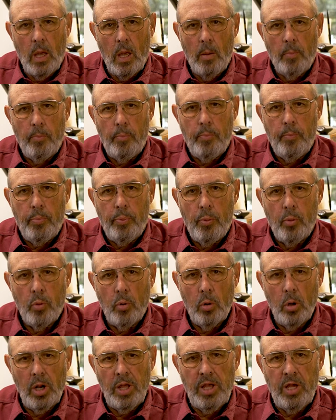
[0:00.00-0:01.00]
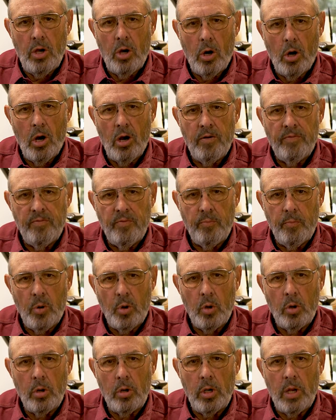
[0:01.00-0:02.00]
A poorly carved
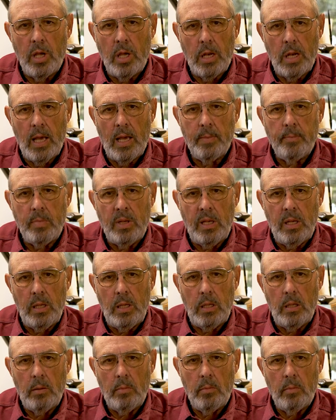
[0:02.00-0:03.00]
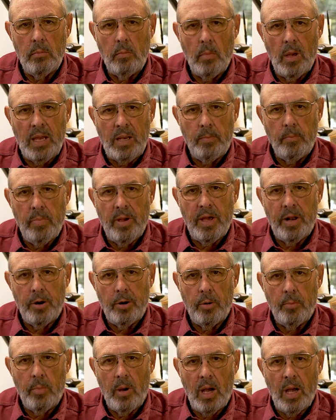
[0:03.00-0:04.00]
bird cannot be made
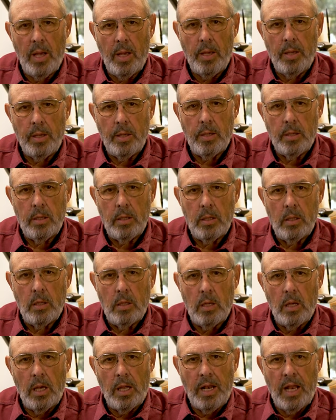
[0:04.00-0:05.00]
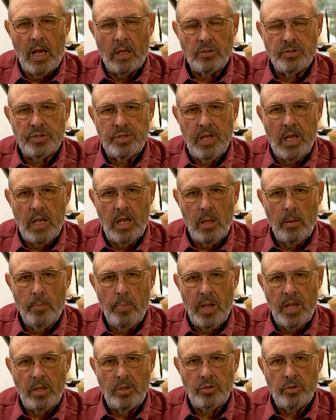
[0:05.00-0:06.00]
better by an outstanding
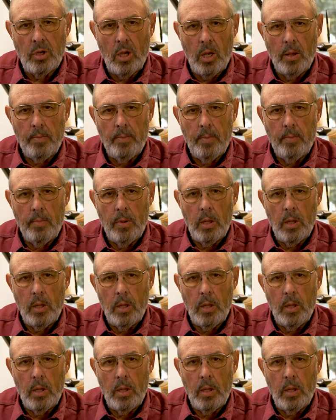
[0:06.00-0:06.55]
paint job,